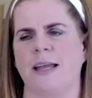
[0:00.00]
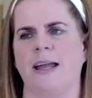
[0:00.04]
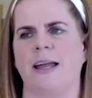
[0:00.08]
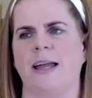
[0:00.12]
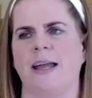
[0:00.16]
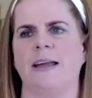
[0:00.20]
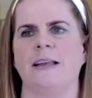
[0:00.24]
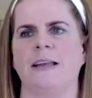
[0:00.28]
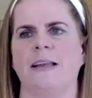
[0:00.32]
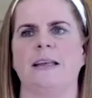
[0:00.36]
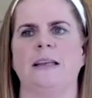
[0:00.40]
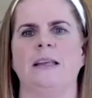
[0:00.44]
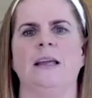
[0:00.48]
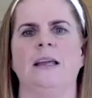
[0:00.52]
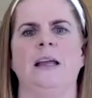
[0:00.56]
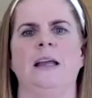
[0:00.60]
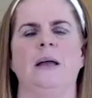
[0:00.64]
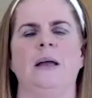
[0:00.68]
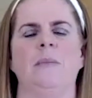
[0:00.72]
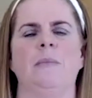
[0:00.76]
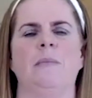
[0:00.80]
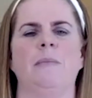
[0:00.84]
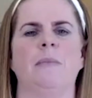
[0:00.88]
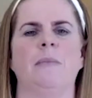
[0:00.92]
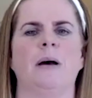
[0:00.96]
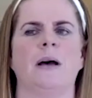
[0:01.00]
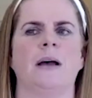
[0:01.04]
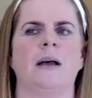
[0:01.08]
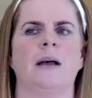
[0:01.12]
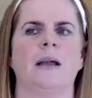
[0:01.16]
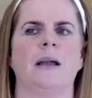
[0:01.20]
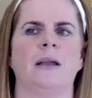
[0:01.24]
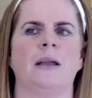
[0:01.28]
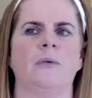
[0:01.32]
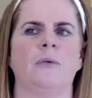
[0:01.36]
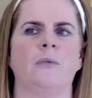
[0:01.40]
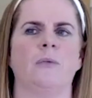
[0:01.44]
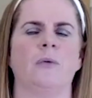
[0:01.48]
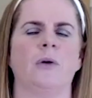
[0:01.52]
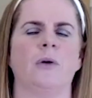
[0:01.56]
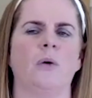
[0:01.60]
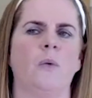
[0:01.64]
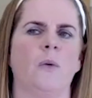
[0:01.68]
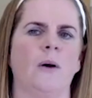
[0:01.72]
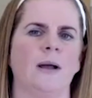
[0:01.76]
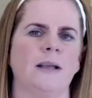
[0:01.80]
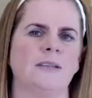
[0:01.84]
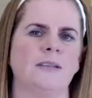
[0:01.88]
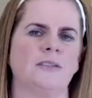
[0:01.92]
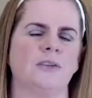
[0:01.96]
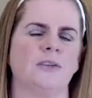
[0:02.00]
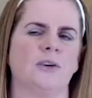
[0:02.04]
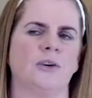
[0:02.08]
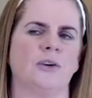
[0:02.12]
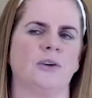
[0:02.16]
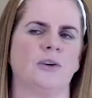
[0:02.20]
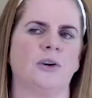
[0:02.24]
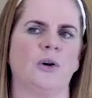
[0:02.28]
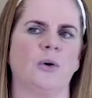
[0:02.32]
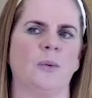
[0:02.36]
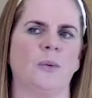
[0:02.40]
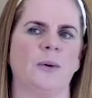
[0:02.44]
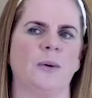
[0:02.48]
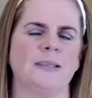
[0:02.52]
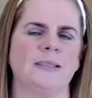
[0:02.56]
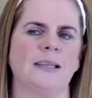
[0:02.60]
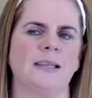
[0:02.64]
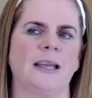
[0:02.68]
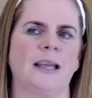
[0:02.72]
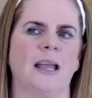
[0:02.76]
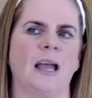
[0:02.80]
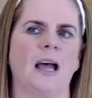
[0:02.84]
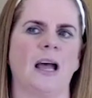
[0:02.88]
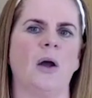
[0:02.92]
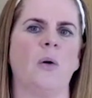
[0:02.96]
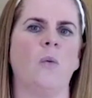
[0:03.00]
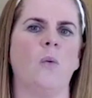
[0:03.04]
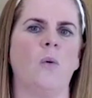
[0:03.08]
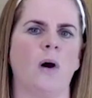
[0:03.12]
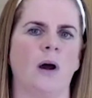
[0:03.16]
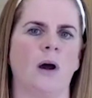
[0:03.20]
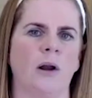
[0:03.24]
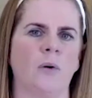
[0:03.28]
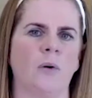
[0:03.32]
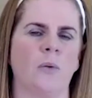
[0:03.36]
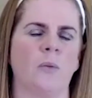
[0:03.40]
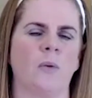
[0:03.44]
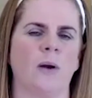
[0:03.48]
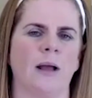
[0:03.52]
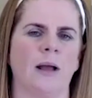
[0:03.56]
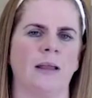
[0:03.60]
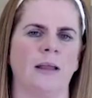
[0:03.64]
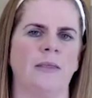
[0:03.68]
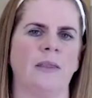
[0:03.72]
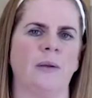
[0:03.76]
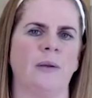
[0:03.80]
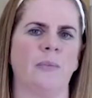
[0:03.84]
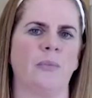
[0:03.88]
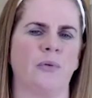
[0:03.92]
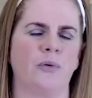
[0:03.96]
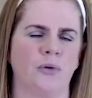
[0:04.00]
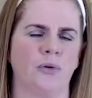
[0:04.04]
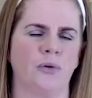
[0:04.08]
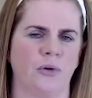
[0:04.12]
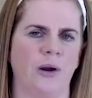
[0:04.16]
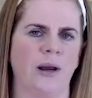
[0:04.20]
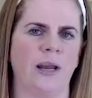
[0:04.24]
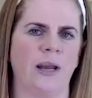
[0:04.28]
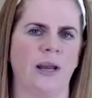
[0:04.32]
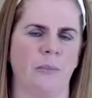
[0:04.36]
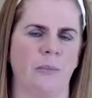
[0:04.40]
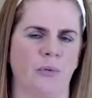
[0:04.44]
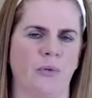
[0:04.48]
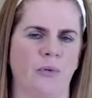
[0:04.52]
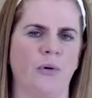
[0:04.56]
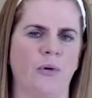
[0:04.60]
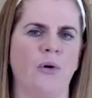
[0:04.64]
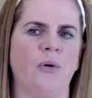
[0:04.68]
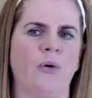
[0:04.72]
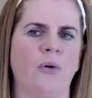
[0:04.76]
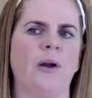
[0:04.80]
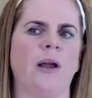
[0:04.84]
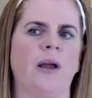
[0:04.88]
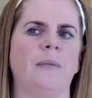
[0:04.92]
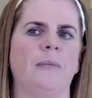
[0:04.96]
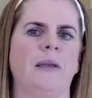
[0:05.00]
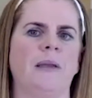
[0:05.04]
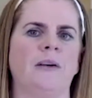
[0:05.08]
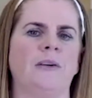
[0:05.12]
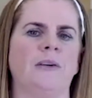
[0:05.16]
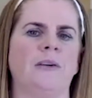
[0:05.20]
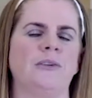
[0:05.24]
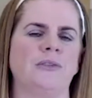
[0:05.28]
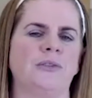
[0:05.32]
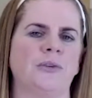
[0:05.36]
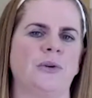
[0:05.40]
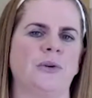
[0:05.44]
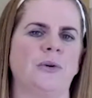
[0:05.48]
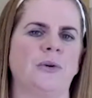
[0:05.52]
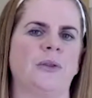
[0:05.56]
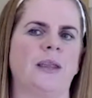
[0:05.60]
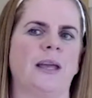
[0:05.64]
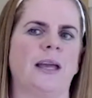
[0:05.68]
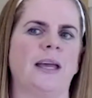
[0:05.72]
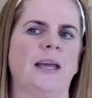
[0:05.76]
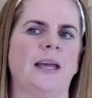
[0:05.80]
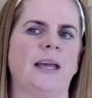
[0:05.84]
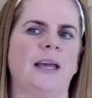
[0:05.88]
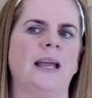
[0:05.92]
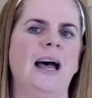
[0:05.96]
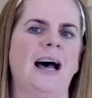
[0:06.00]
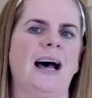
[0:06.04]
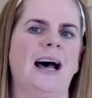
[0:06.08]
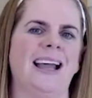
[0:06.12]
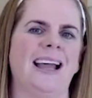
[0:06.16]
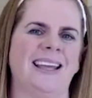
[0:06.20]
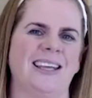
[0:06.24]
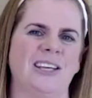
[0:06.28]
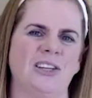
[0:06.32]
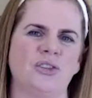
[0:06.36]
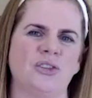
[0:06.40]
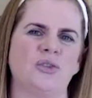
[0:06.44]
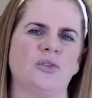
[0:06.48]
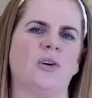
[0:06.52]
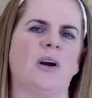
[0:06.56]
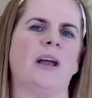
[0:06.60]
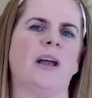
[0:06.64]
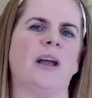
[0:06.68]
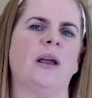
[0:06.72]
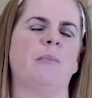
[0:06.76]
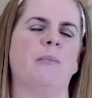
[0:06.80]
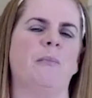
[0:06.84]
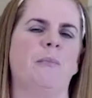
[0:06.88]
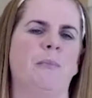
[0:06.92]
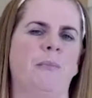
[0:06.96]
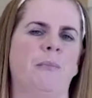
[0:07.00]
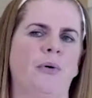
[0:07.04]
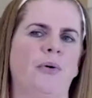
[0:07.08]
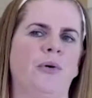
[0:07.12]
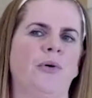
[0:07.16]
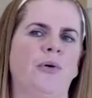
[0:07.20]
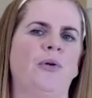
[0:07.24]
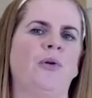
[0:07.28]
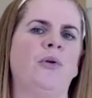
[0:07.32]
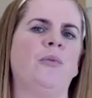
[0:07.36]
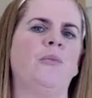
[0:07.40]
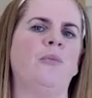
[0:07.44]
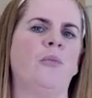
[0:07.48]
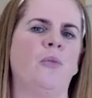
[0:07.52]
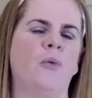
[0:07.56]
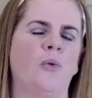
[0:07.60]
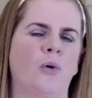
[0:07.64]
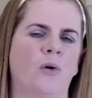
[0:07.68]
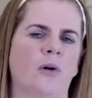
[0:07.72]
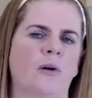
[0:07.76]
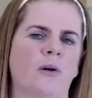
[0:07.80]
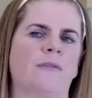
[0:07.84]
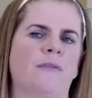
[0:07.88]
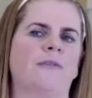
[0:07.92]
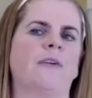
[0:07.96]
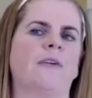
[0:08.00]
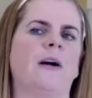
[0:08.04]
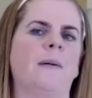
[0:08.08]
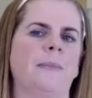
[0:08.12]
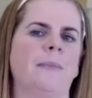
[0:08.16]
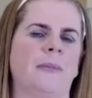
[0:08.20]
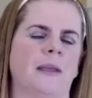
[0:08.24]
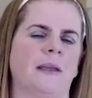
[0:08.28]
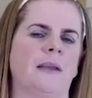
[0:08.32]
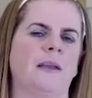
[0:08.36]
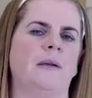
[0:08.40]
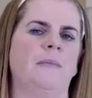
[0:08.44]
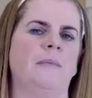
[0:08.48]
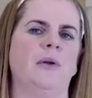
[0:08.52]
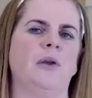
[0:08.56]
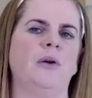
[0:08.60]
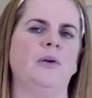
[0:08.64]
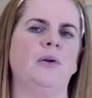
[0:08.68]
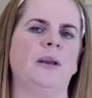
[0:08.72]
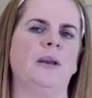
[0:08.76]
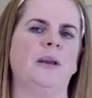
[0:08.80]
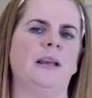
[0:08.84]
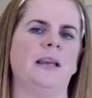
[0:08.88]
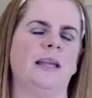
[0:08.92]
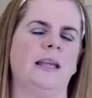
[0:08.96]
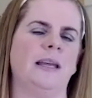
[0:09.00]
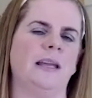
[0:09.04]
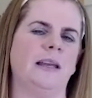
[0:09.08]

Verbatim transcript: And my request to her was like, I want to run the training program here so that I can try and pull more from the community.